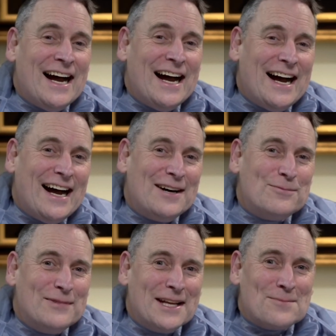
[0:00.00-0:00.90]
A
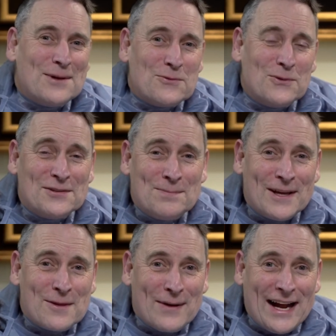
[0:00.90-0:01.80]
um, little bit of wispy
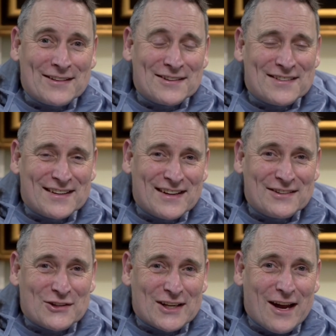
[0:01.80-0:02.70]
at the back that still
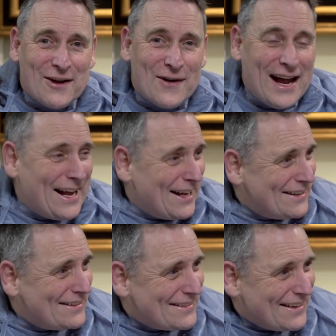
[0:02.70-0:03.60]
has to go,
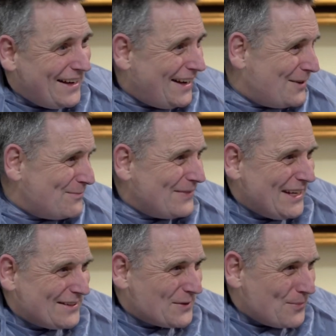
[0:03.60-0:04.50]
and um,
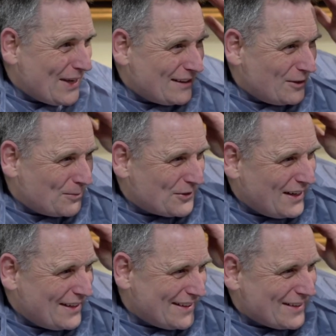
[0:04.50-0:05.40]
it's a bit
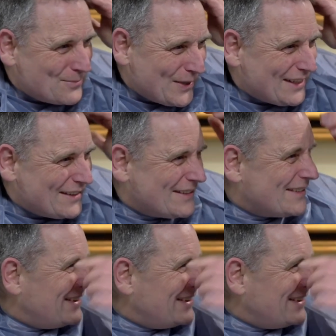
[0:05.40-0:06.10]
lopsided because.